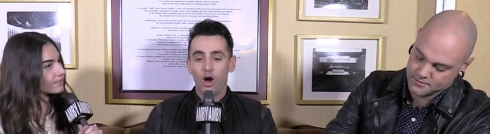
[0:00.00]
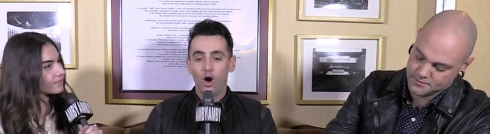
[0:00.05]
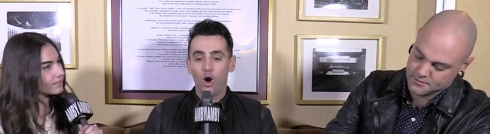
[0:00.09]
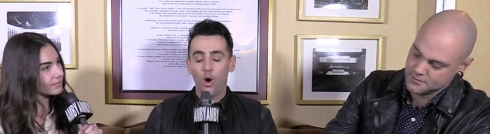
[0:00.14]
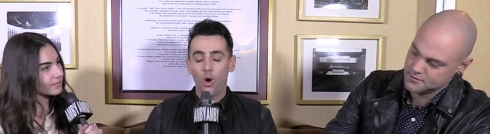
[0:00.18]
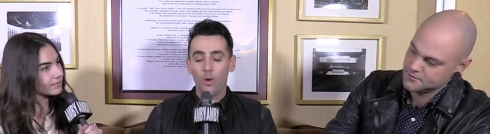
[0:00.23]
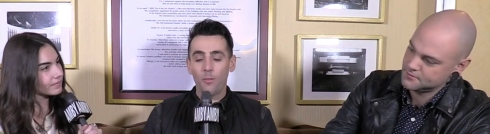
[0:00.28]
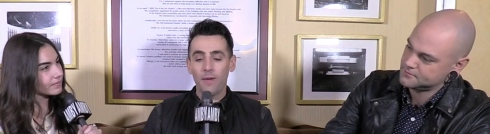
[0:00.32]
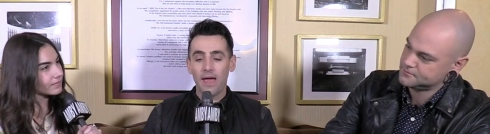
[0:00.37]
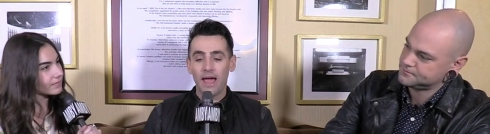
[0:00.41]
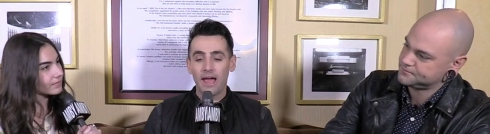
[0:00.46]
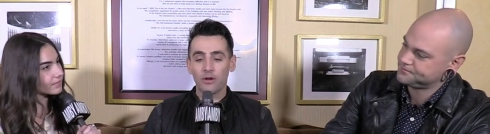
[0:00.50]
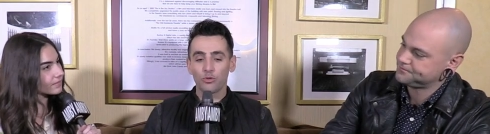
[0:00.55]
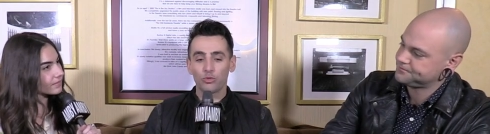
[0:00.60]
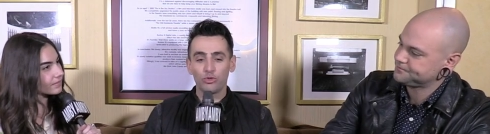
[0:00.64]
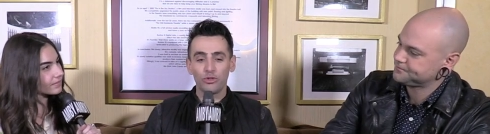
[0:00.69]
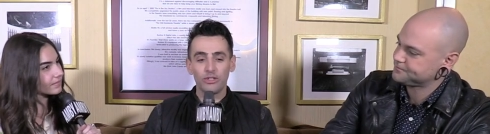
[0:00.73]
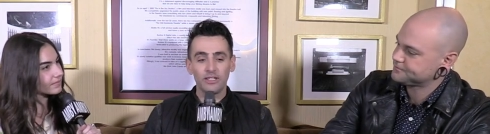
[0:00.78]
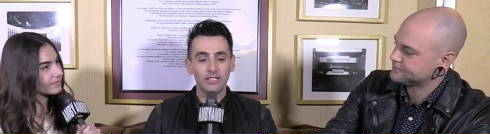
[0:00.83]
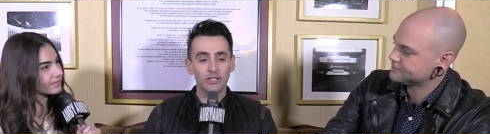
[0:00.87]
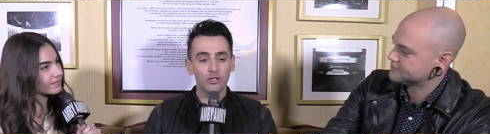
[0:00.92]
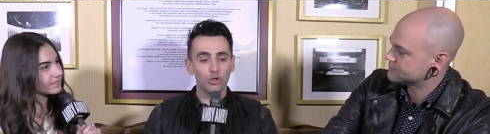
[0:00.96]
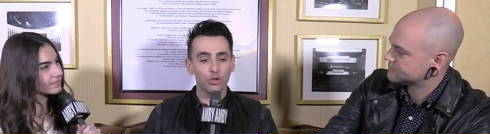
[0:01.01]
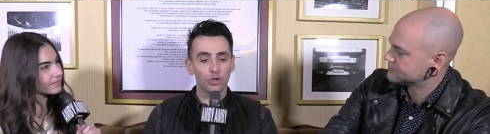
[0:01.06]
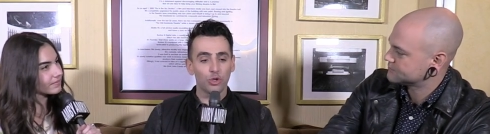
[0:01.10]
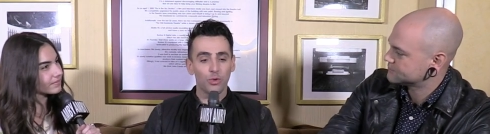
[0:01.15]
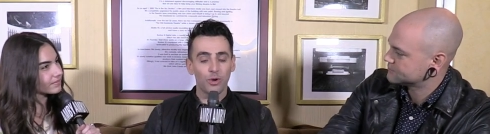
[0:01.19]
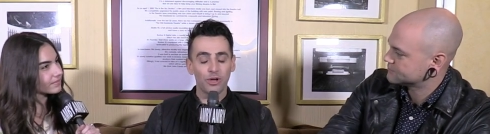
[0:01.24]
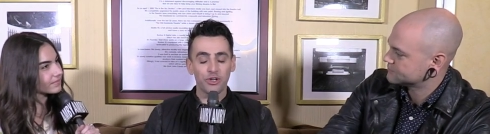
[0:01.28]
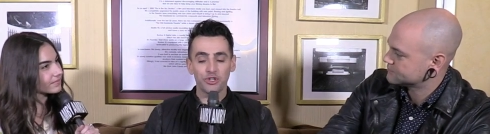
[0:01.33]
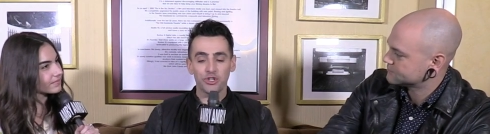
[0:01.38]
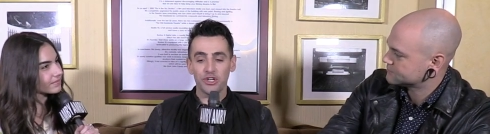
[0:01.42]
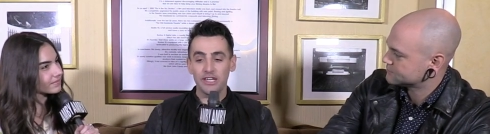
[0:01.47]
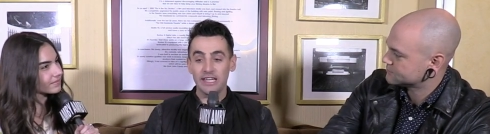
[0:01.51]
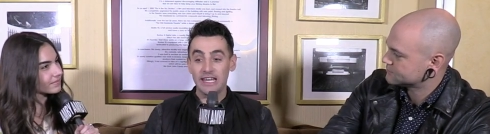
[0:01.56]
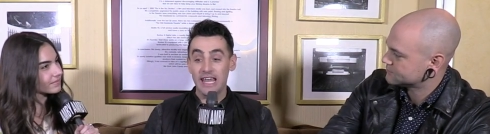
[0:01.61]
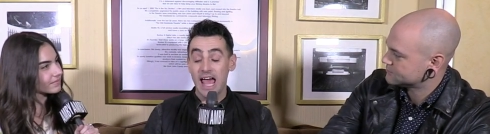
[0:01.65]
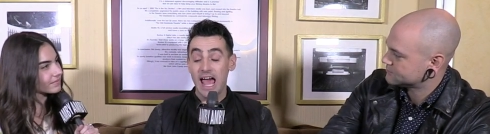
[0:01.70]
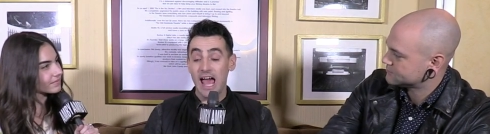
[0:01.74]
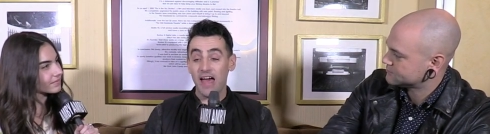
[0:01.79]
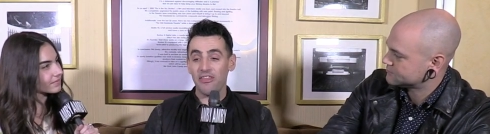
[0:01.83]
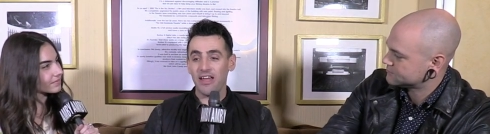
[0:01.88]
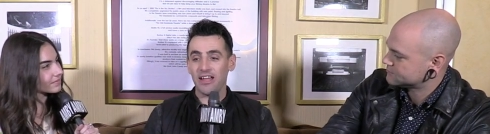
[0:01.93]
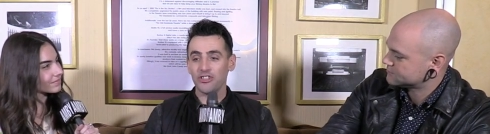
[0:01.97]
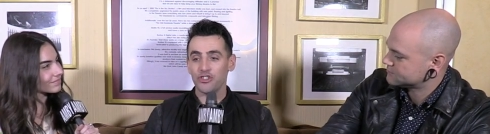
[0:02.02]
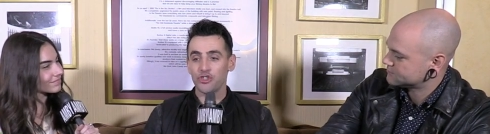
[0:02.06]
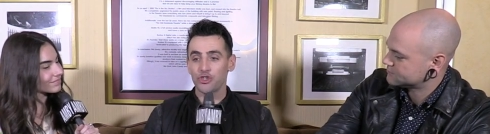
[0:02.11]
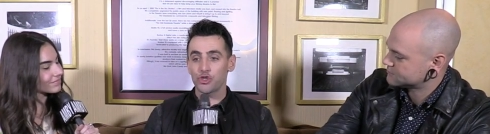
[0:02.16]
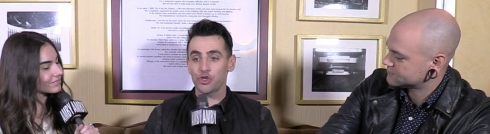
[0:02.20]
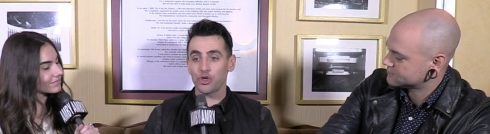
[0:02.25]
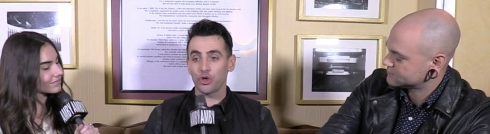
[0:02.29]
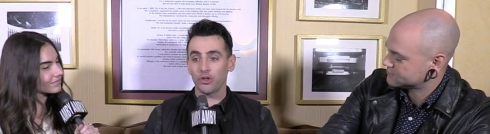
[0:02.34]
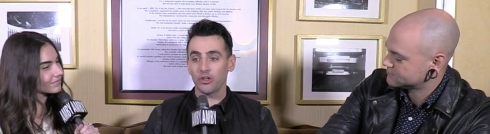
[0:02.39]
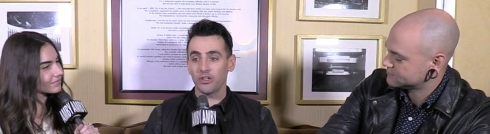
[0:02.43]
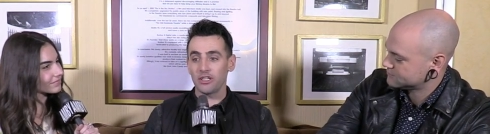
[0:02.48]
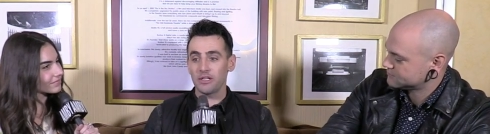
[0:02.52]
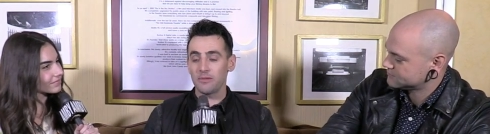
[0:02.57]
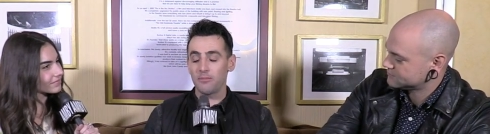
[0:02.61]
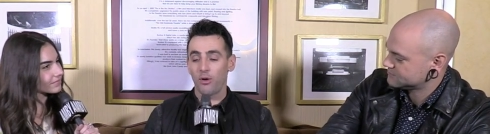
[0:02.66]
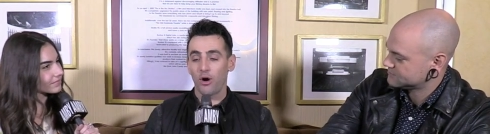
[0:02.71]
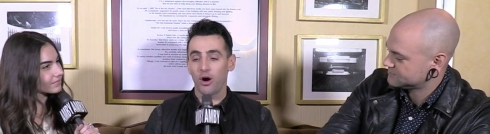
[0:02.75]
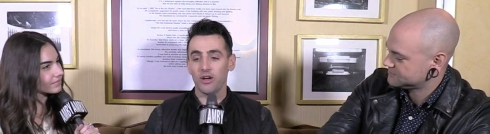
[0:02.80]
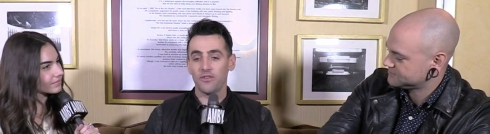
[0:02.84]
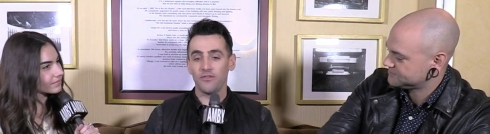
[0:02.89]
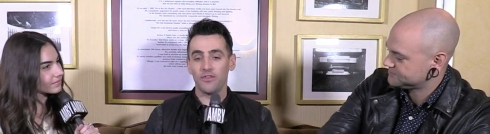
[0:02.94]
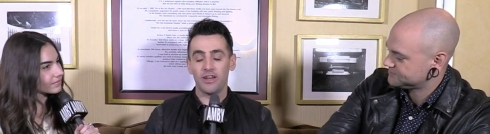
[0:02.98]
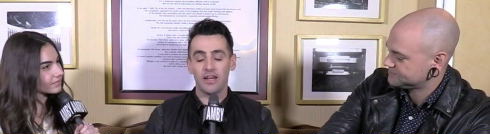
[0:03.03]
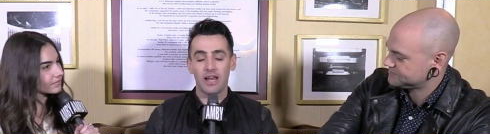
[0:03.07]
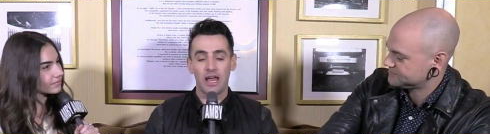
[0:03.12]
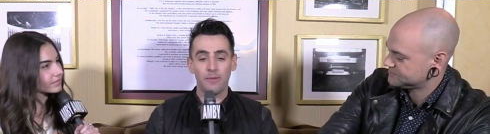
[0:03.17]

Speaker 1: Oh, man, really cool question. Yeah, that's certainly part of it.